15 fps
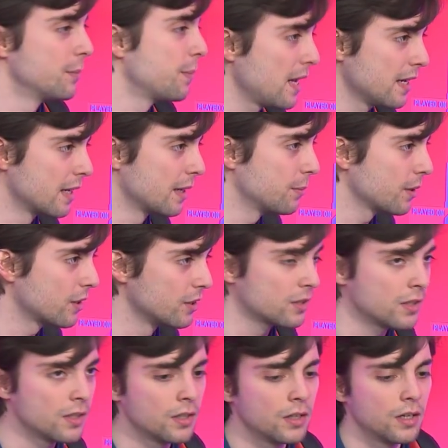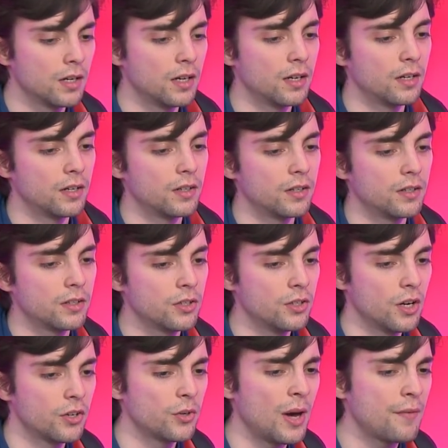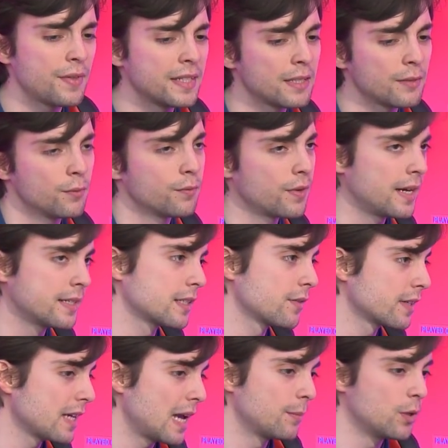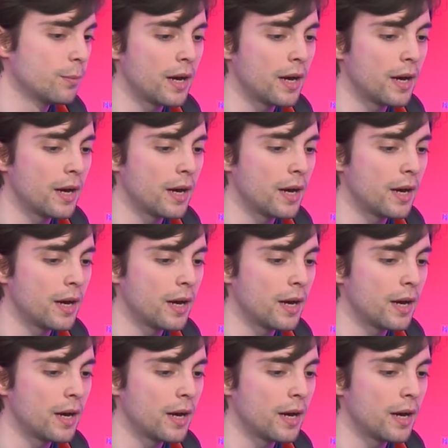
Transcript: compelling, because you have these different phases of the game.